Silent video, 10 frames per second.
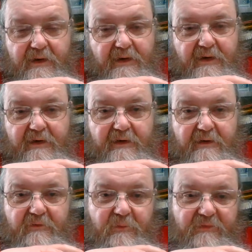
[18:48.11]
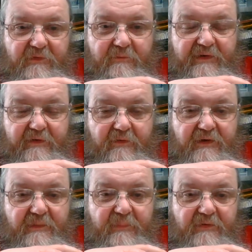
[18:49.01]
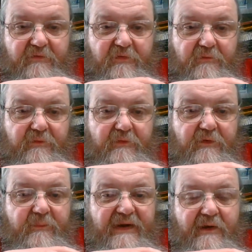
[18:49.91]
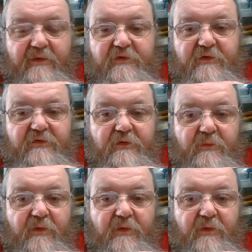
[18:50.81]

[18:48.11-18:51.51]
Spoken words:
and we've currently got a bunch of newbie players